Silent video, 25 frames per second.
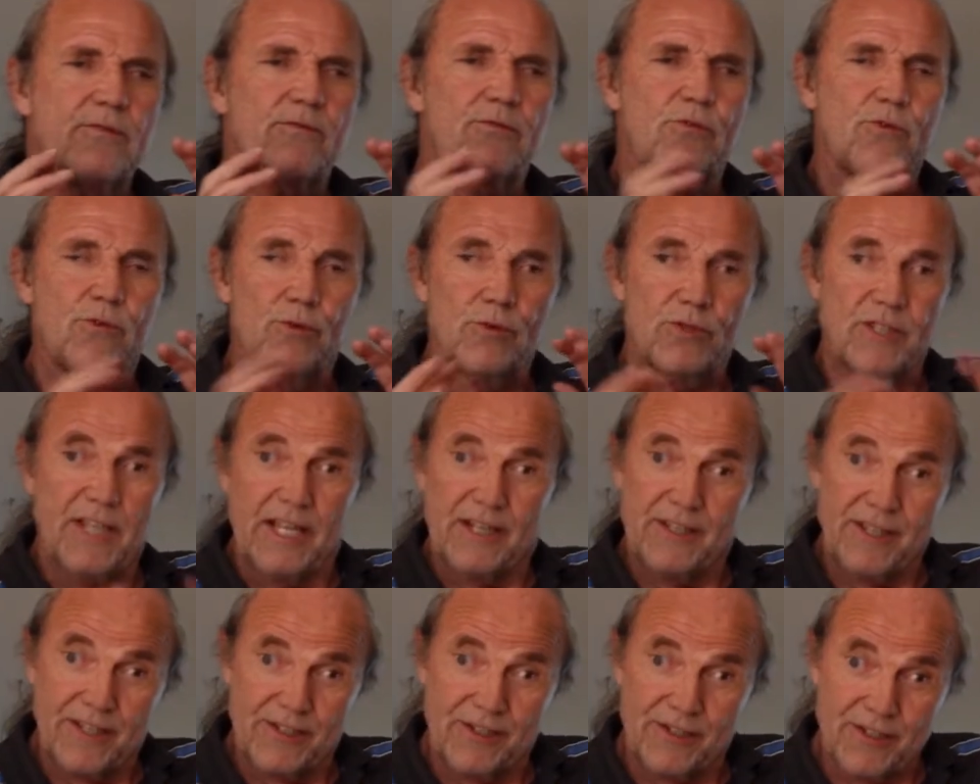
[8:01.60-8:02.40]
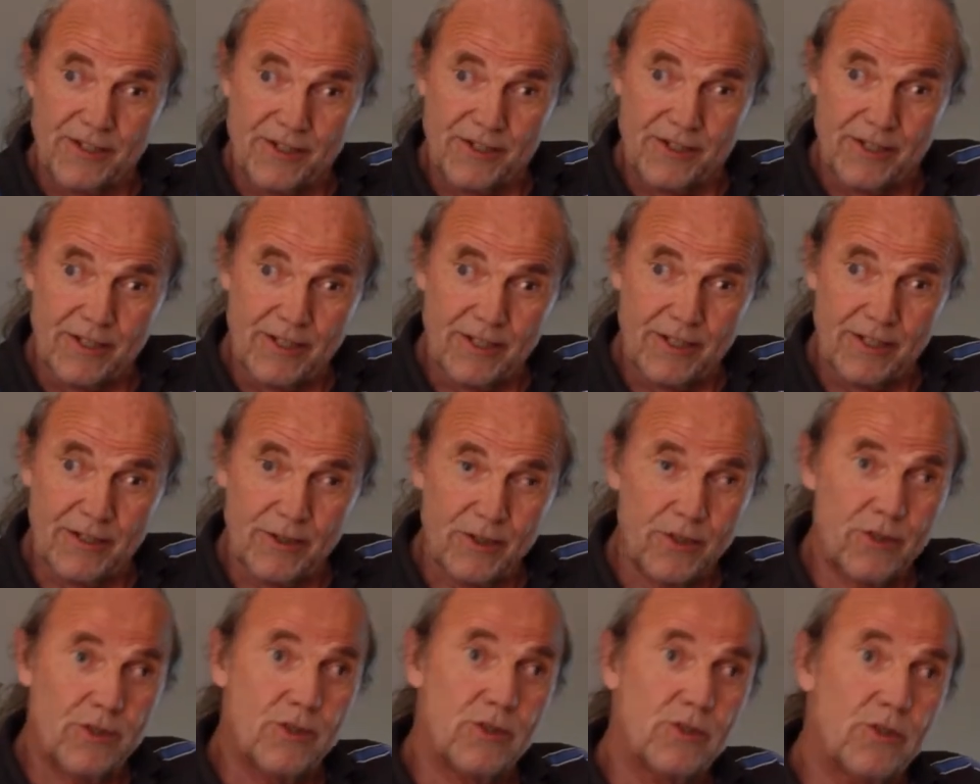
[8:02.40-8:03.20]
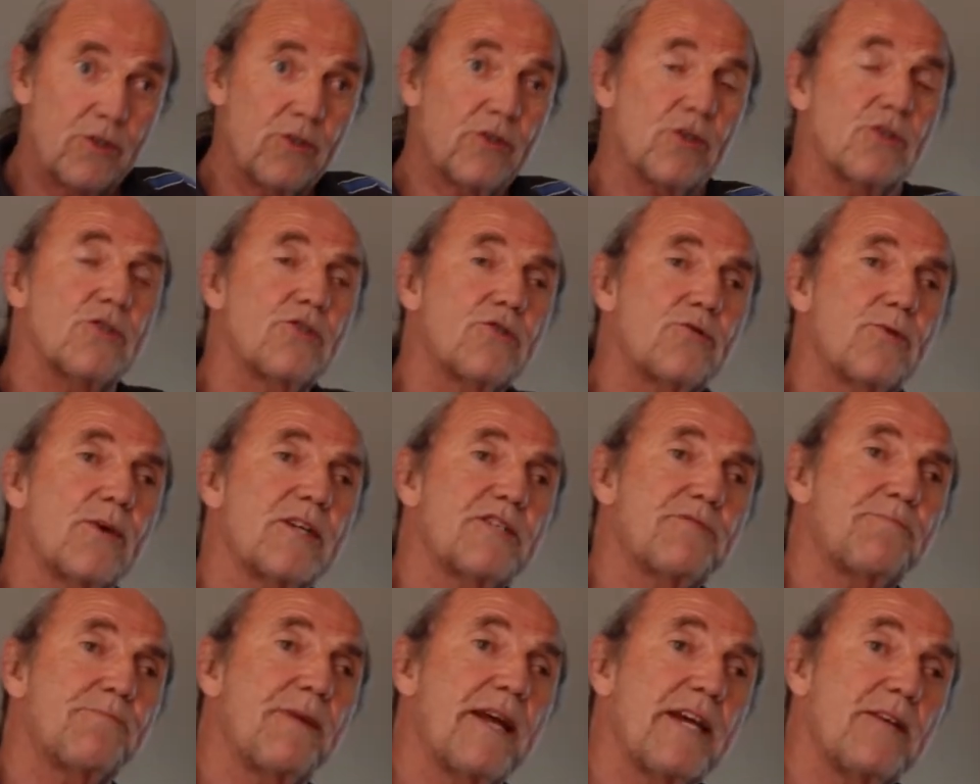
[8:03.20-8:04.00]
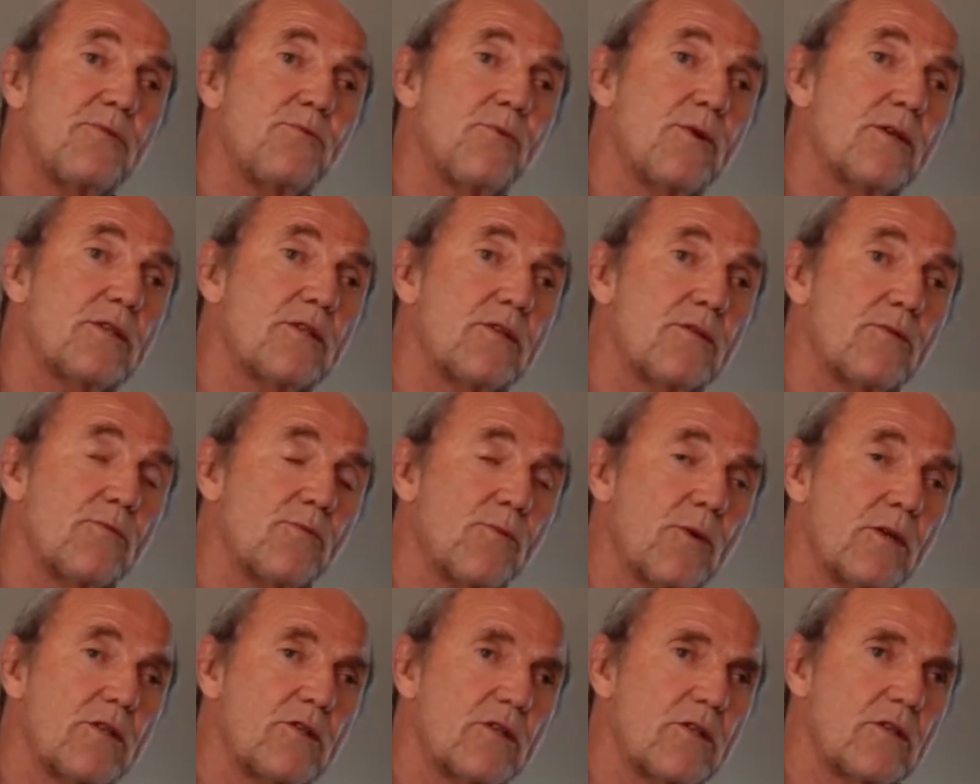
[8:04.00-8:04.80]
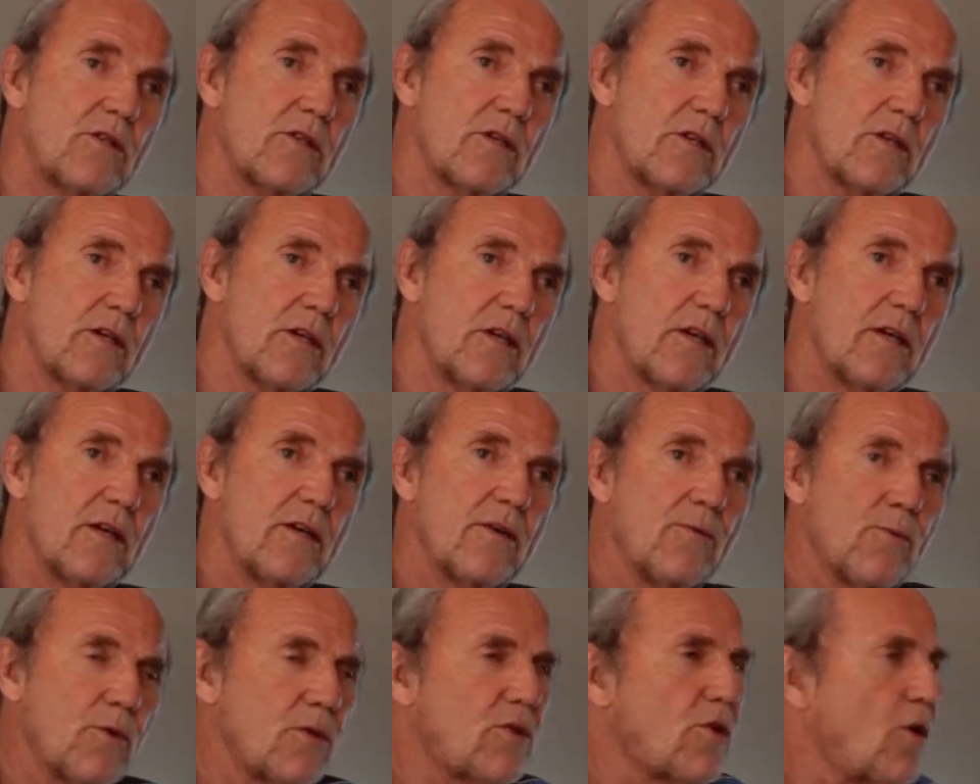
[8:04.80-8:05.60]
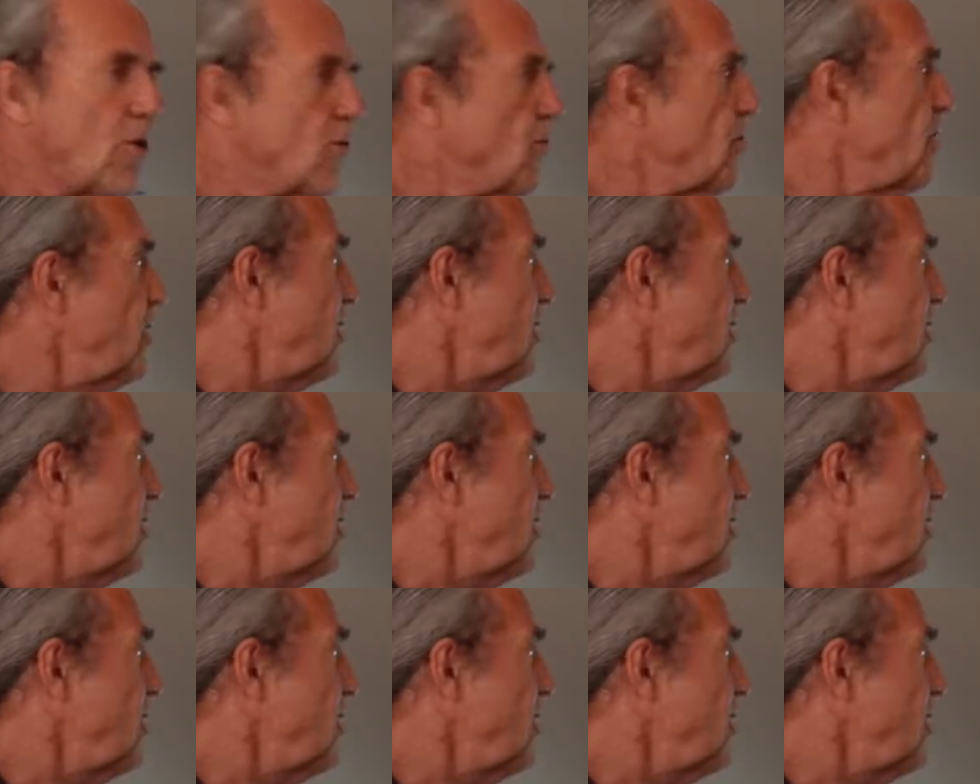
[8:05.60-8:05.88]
2 sentences just to explain what oral